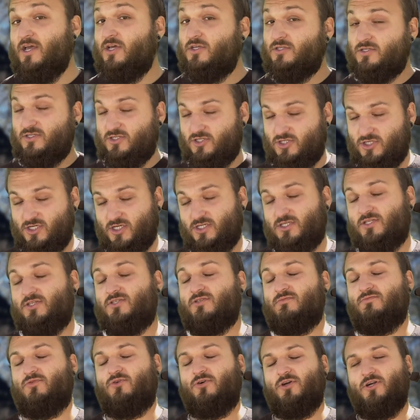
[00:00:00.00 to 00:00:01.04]
So it's just
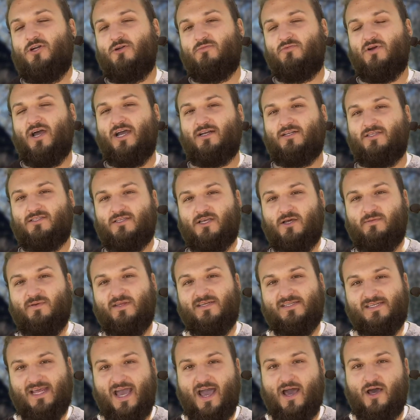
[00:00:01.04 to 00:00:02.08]
as important to practice
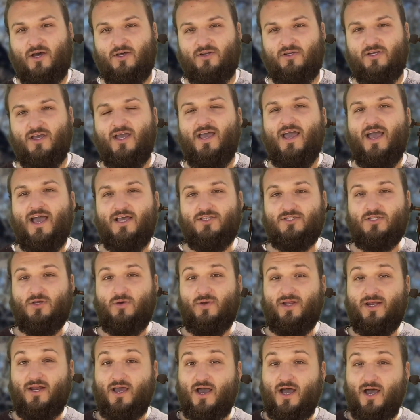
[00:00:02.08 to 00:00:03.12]
going down as
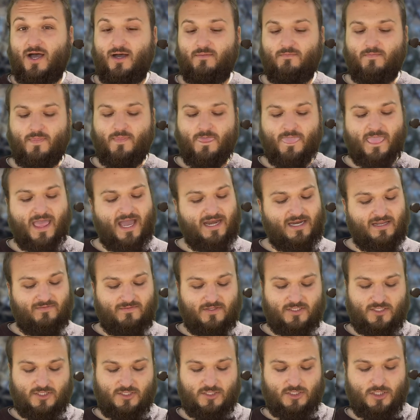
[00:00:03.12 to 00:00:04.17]
going up, and
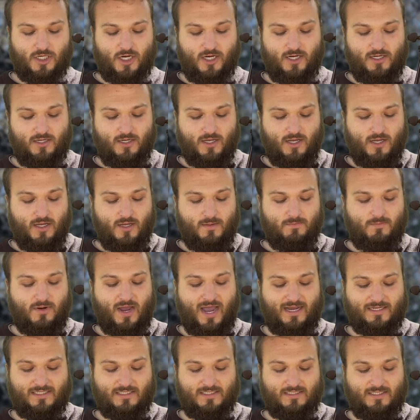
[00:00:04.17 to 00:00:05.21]
even to start
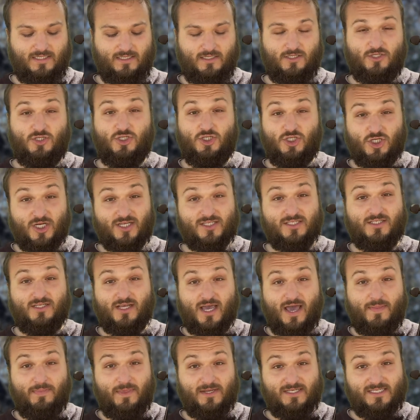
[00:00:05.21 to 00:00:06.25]
practicing just
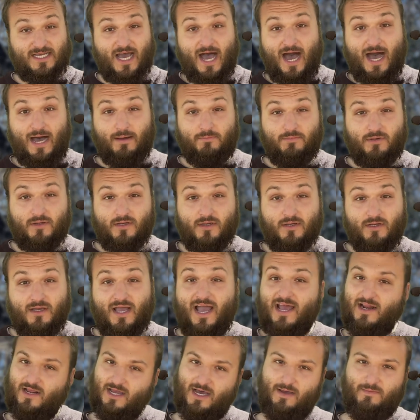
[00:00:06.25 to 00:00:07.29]
at the top
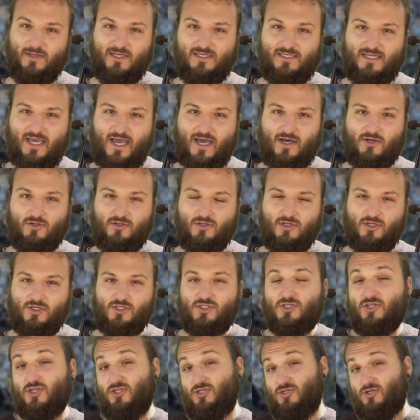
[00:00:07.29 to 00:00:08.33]
and coming down,
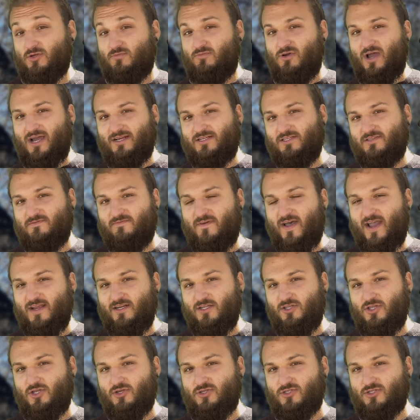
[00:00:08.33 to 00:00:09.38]
so that you can practice
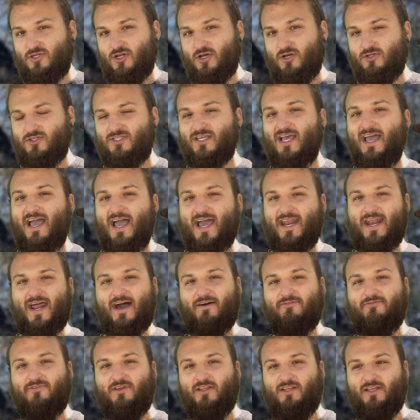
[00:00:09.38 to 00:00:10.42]
finding those notes and not
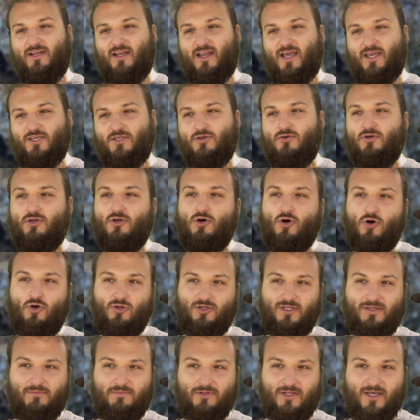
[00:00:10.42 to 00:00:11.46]
feeling like you can
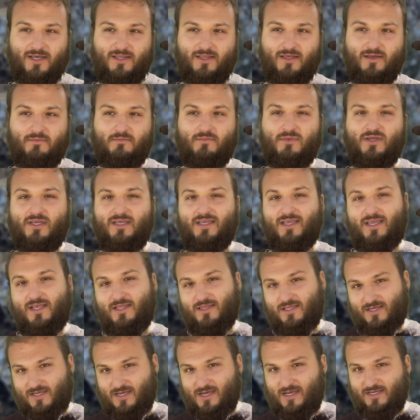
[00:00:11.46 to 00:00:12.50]
only play them in
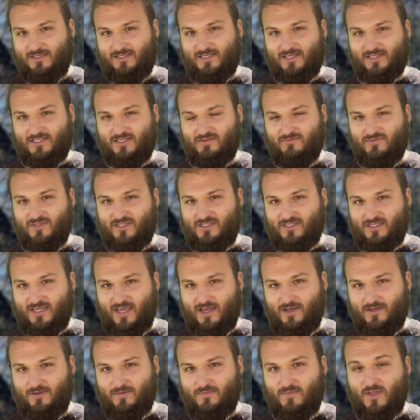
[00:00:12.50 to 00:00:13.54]
the context of the
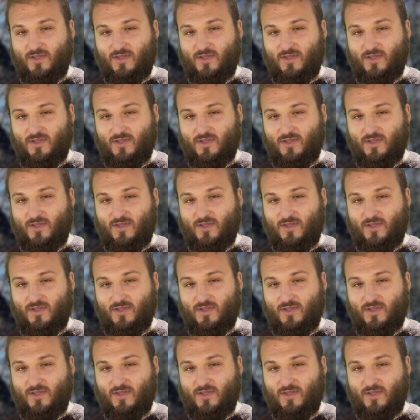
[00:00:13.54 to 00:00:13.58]
scale.